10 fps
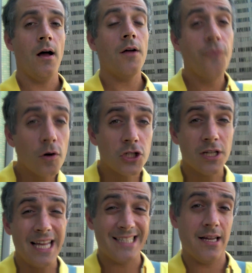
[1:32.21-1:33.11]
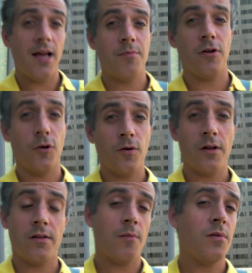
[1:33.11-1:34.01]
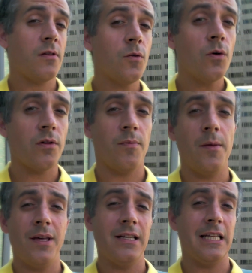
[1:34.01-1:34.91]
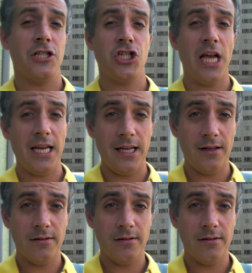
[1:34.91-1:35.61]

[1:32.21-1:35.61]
Unfortunately, at times in Korea, some schools may be a little shady.